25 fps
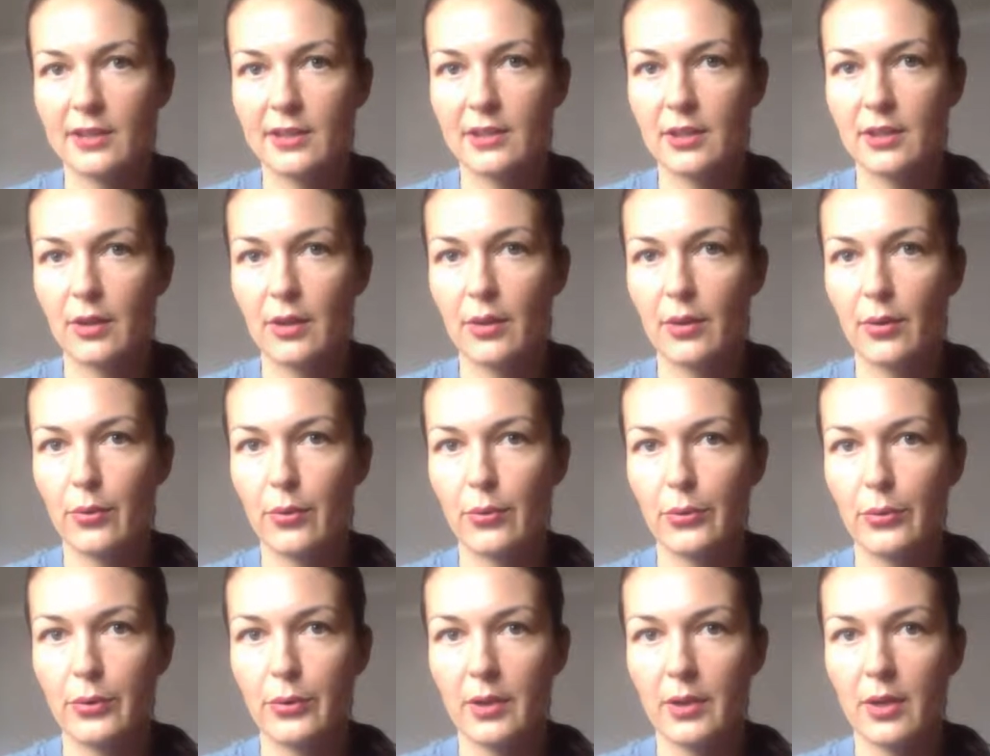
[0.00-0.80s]

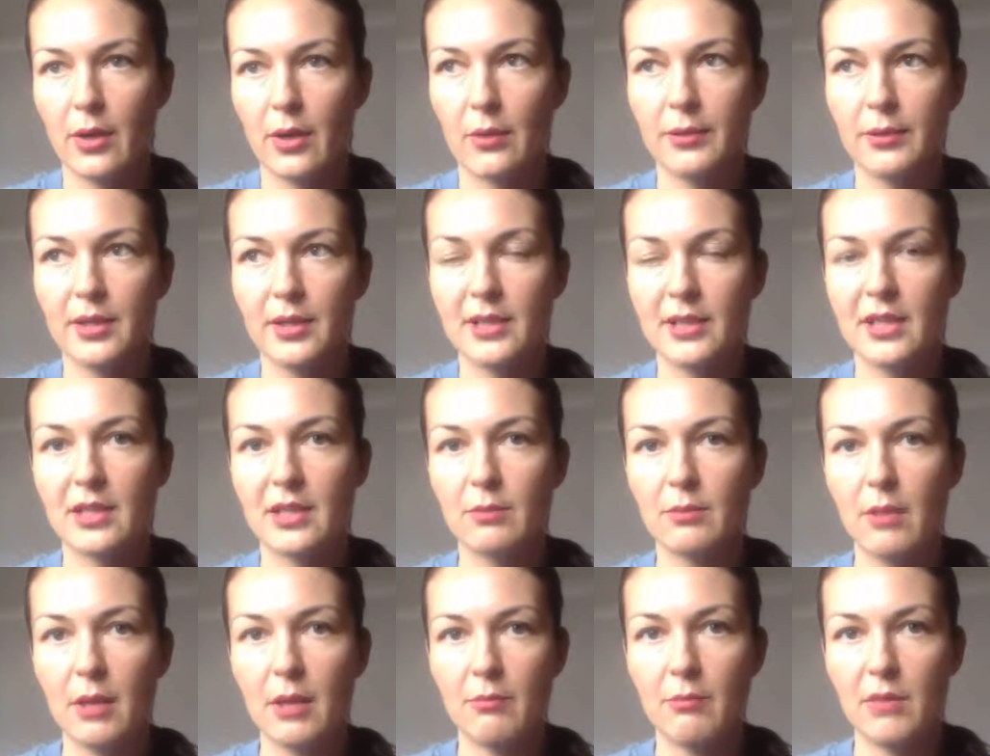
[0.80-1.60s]
So, you know, this is
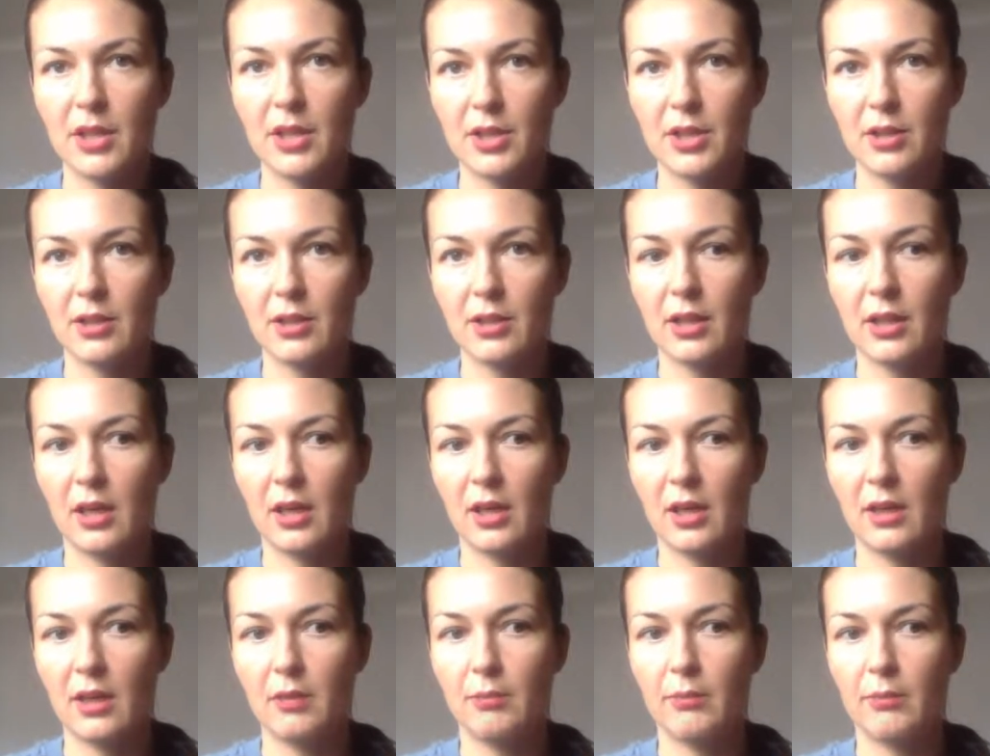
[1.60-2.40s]
my mission
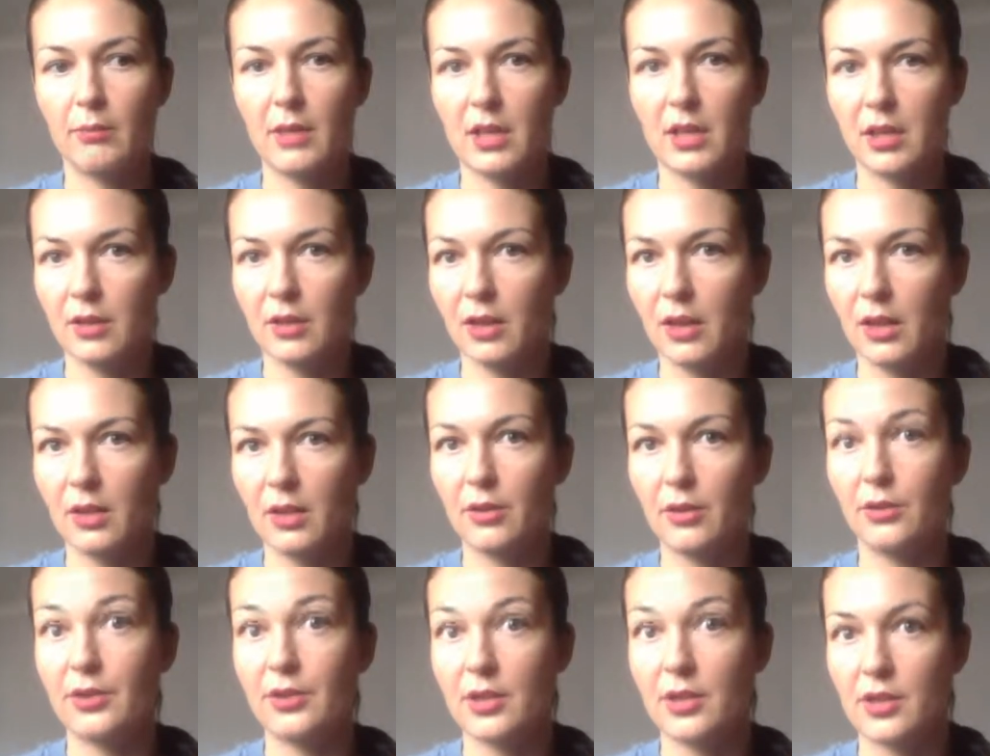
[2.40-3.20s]
here, mission here
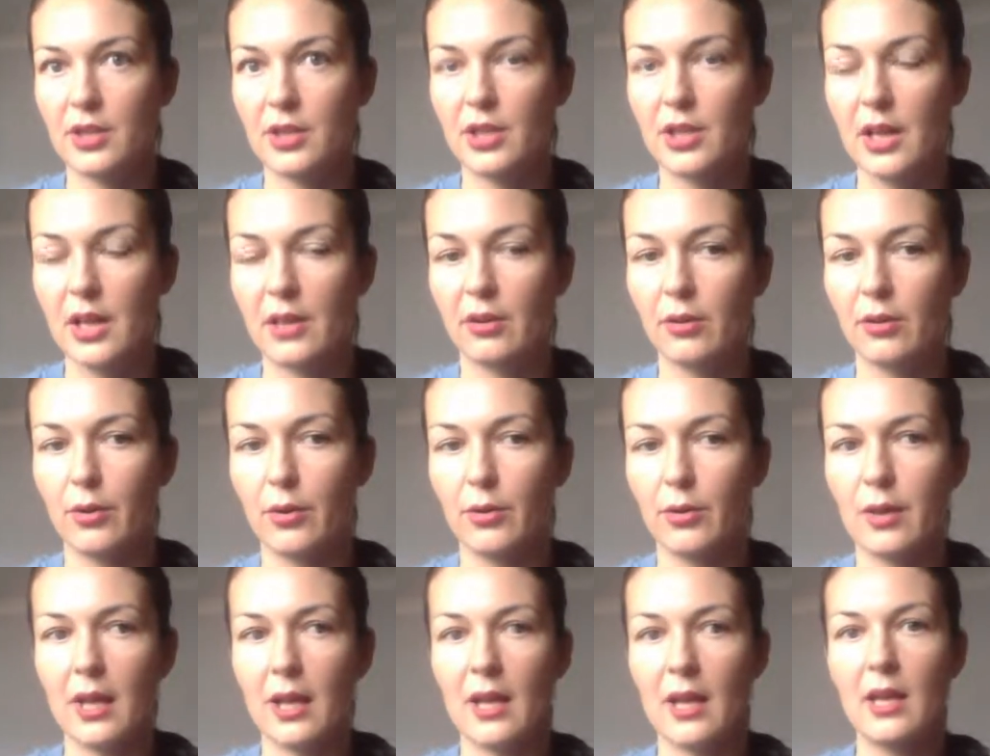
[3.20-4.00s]
on this channel,
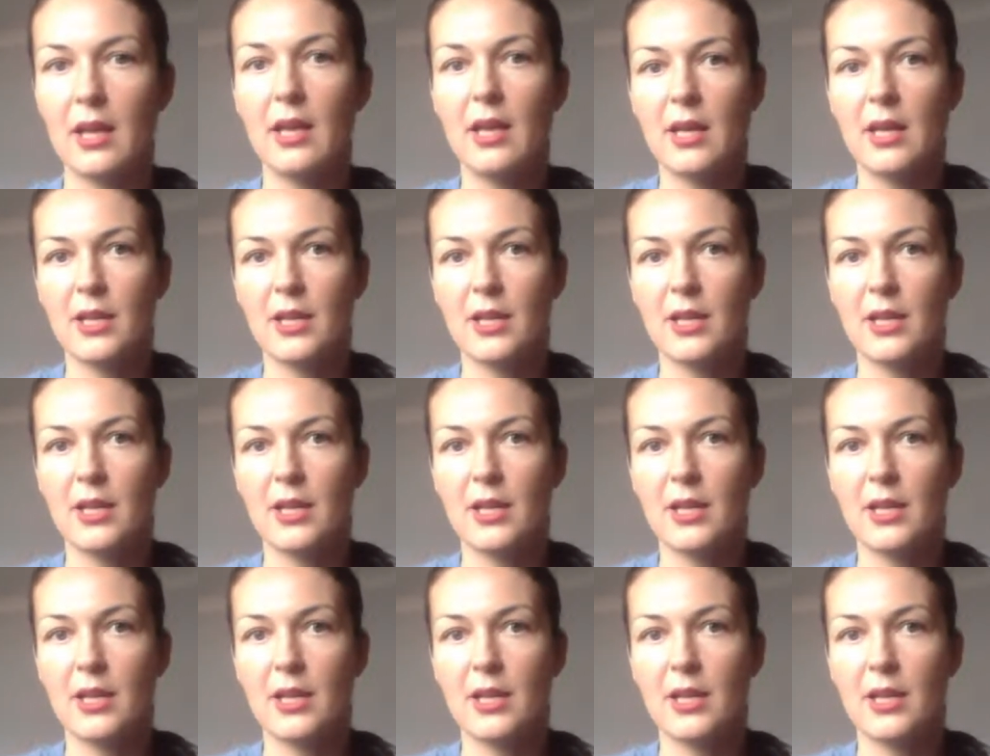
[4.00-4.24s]
okay?